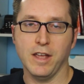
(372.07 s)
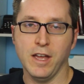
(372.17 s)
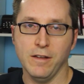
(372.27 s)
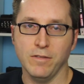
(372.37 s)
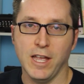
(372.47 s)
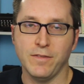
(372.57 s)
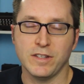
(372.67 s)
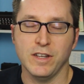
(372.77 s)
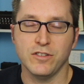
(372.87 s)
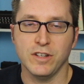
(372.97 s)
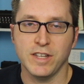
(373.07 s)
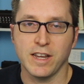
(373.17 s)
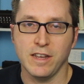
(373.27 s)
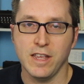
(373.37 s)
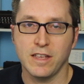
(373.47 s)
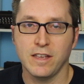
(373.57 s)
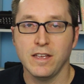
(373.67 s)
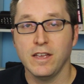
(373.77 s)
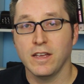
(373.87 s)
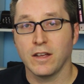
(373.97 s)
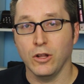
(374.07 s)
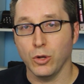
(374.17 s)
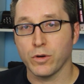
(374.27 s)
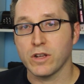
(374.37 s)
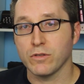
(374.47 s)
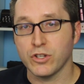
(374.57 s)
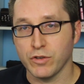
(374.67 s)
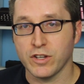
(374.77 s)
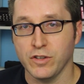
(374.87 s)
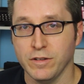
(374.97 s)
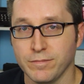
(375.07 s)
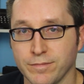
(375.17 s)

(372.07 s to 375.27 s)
of life extension technique, caloric restriction.